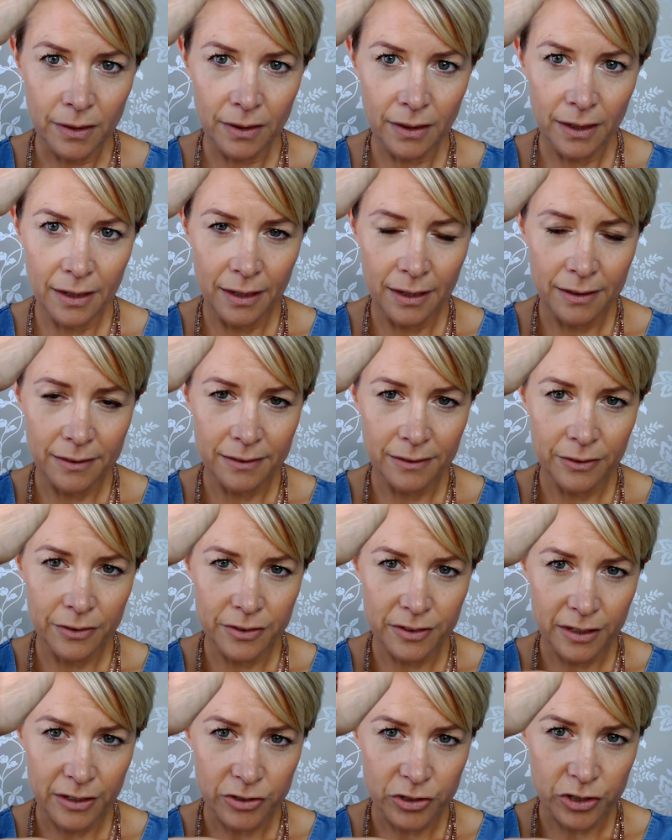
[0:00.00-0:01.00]
is, you can
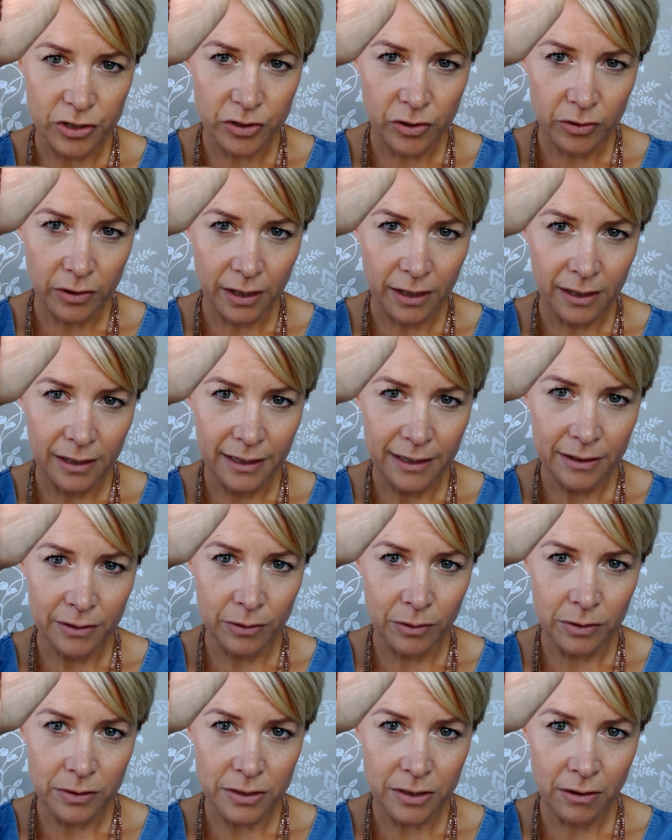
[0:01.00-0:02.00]
see it's just got like a
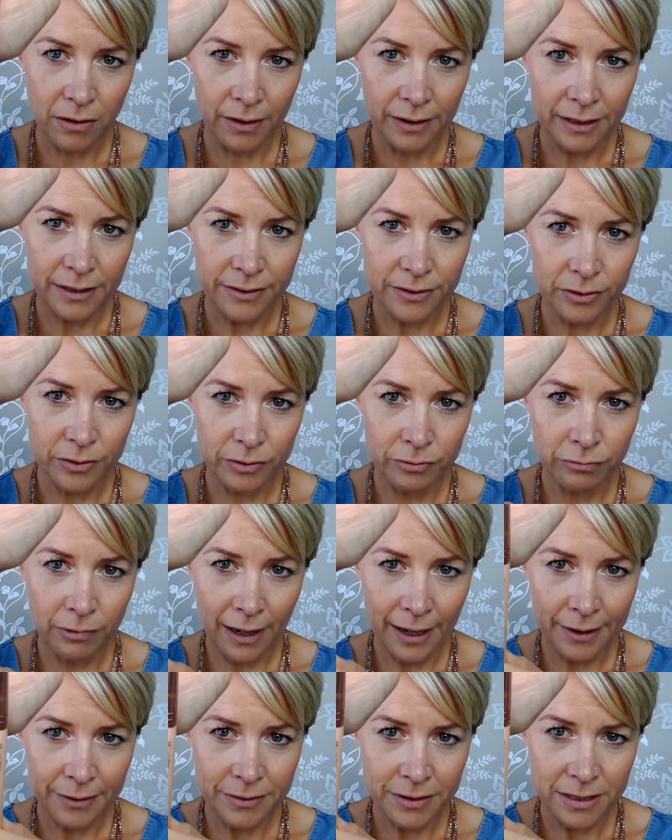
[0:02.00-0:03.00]
little tiny sort of
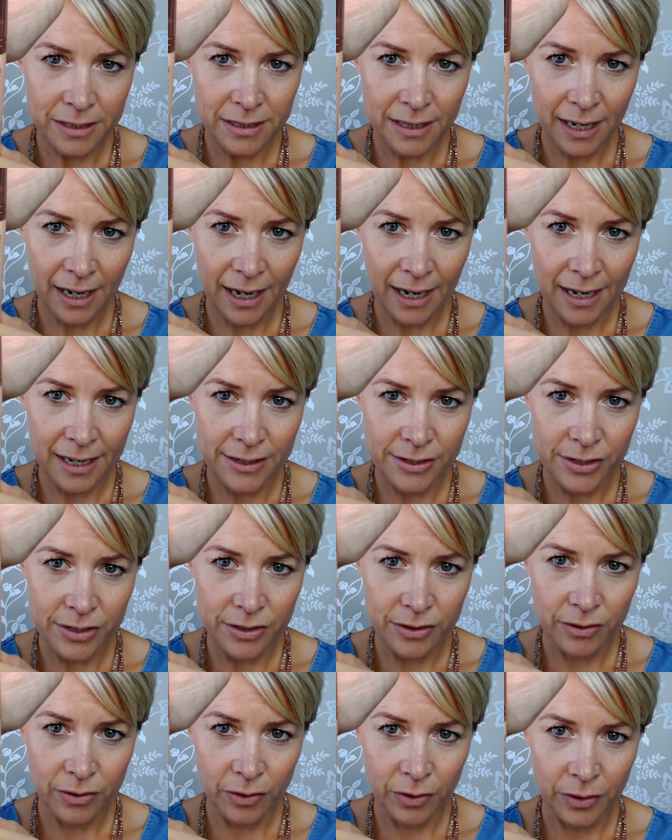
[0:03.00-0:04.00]
rounded head
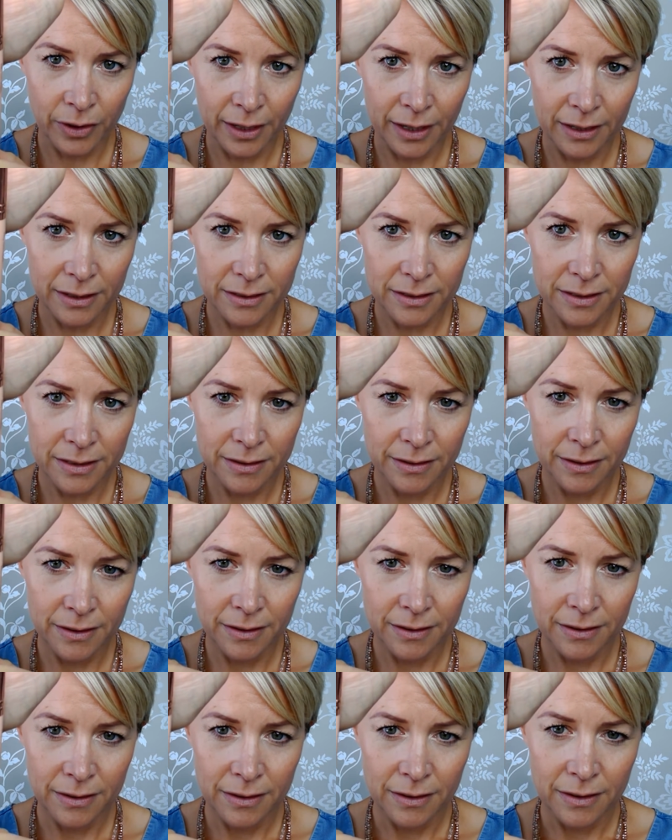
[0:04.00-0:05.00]
on it.
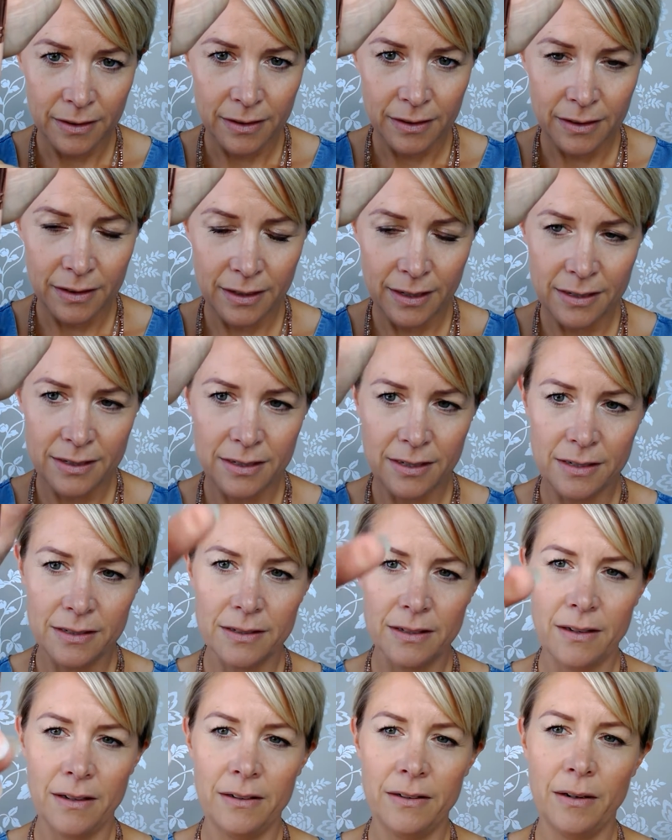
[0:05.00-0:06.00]
This is
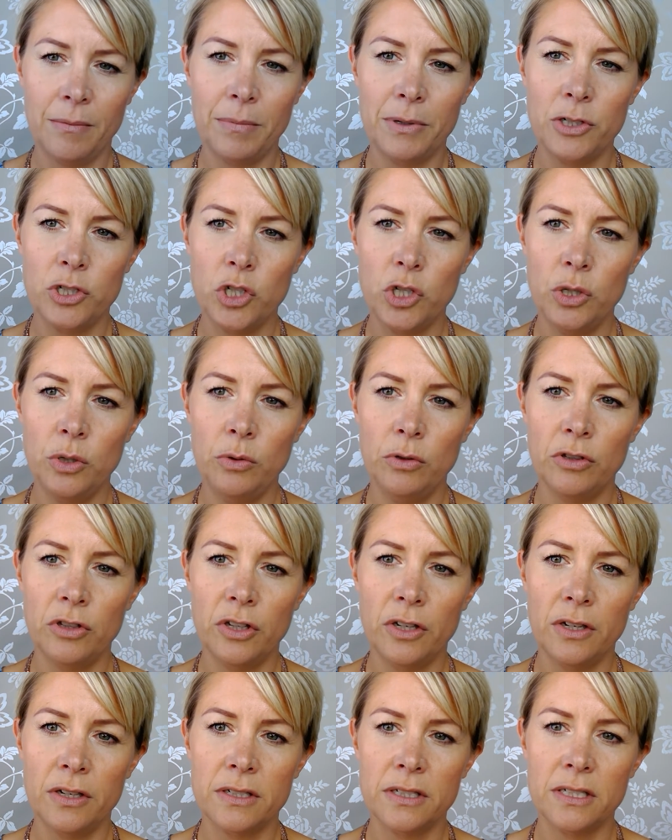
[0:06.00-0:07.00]
number
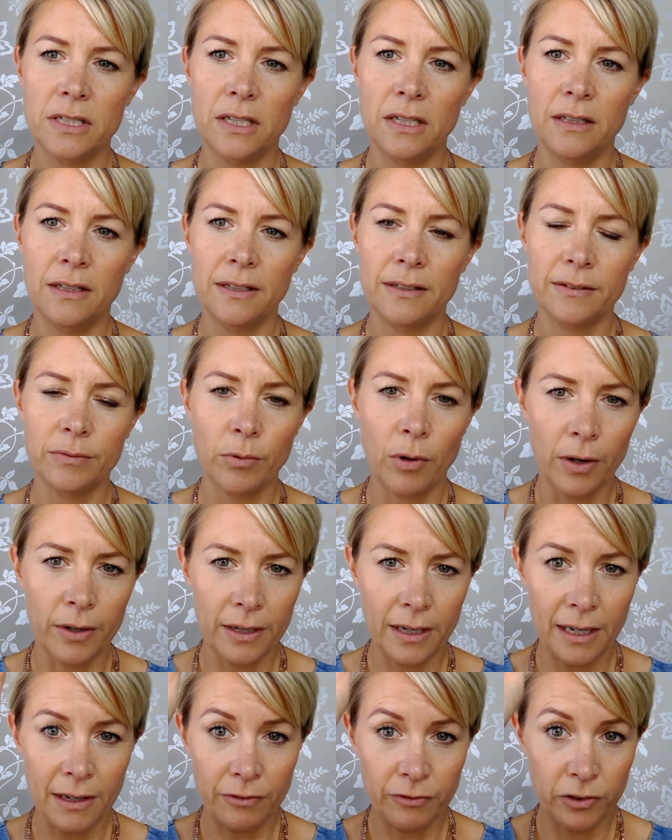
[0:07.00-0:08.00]
230, this one,
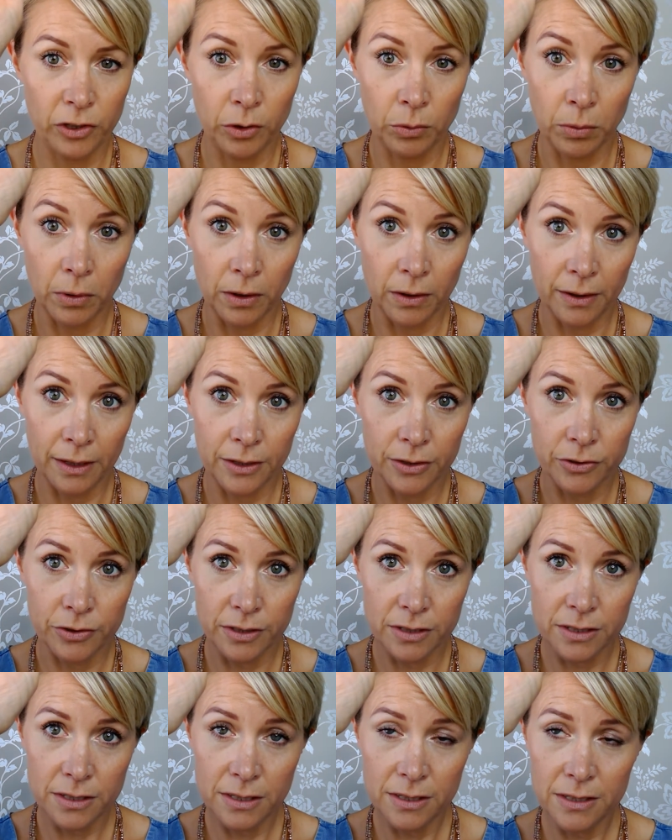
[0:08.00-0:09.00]
if you were
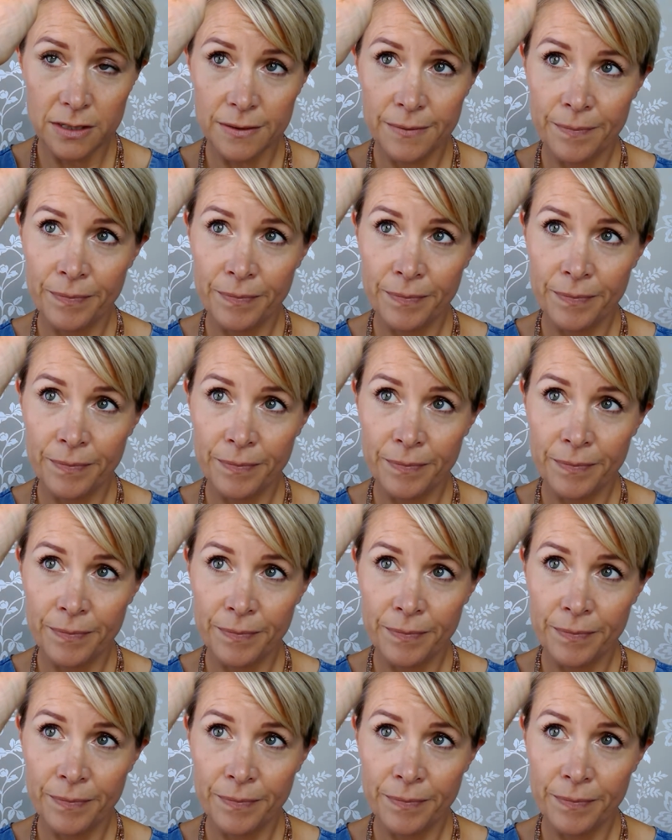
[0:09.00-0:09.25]
interested.